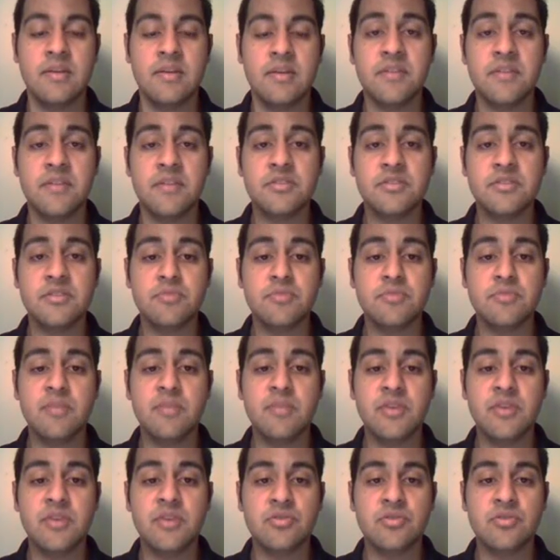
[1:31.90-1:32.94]
Now this
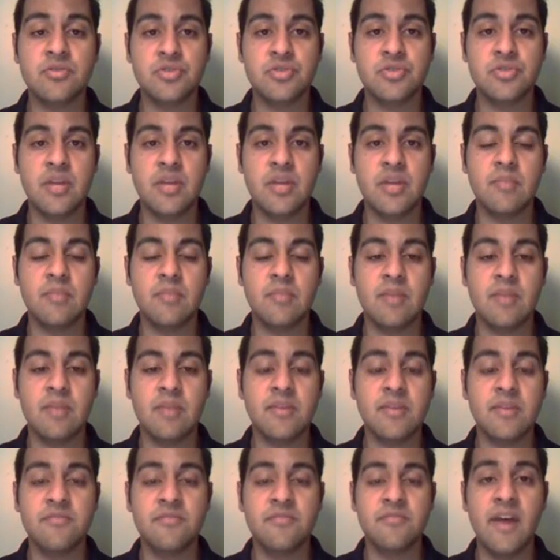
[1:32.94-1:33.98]
three-dimensional shape can
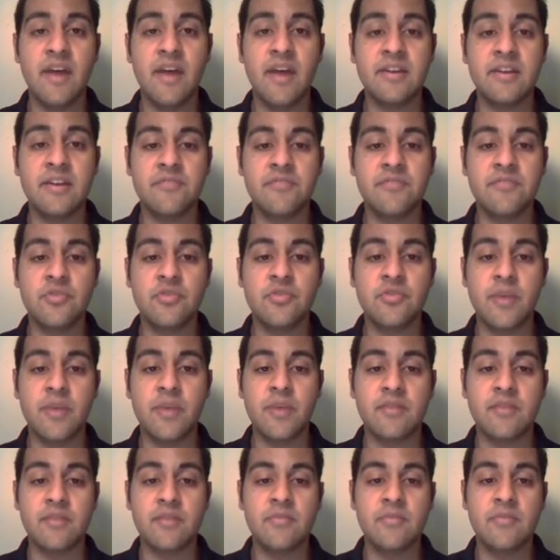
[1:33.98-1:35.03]
be defined in a few
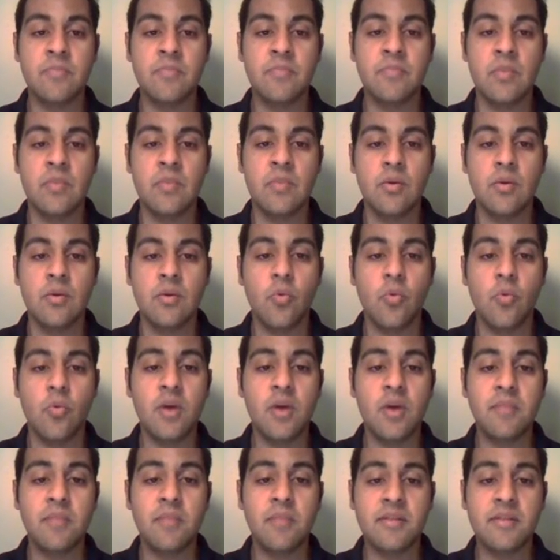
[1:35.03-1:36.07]
ways.
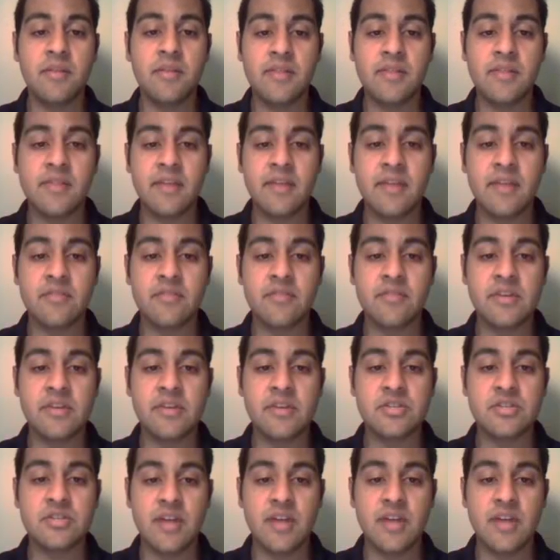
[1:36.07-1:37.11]
One by the length of
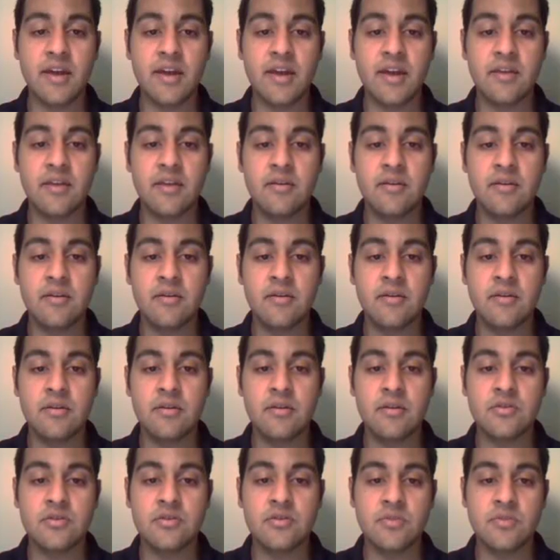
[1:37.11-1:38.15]
each side.
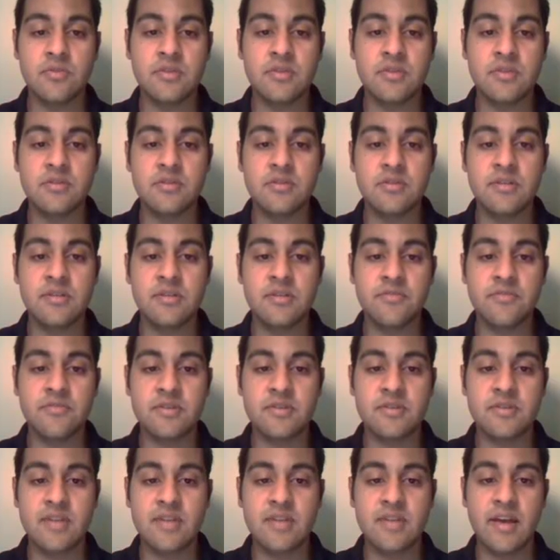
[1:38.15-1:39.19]
So these are the
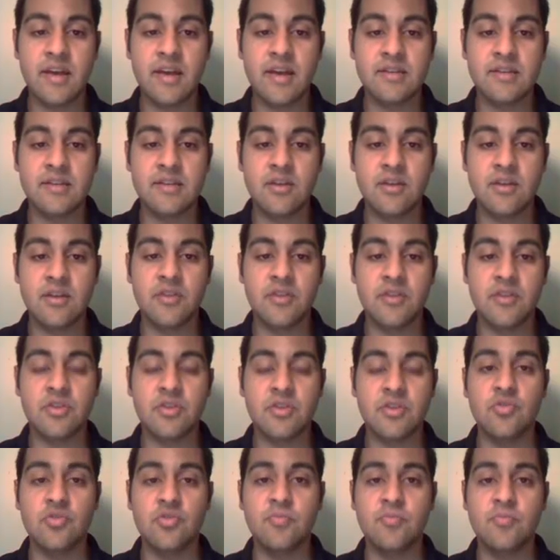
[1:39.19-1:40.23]
different sides on the
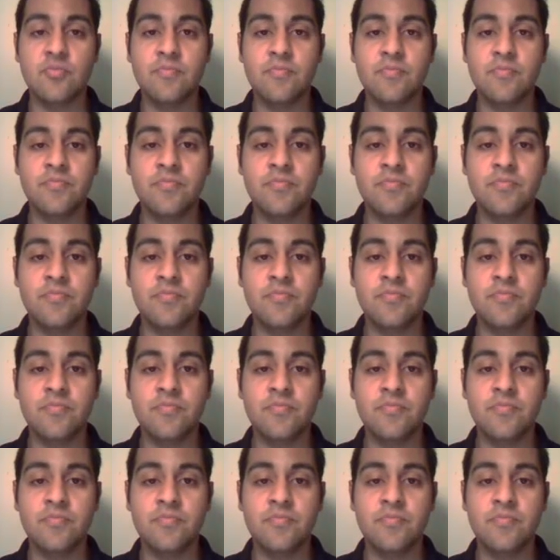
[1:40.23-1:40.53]
cube.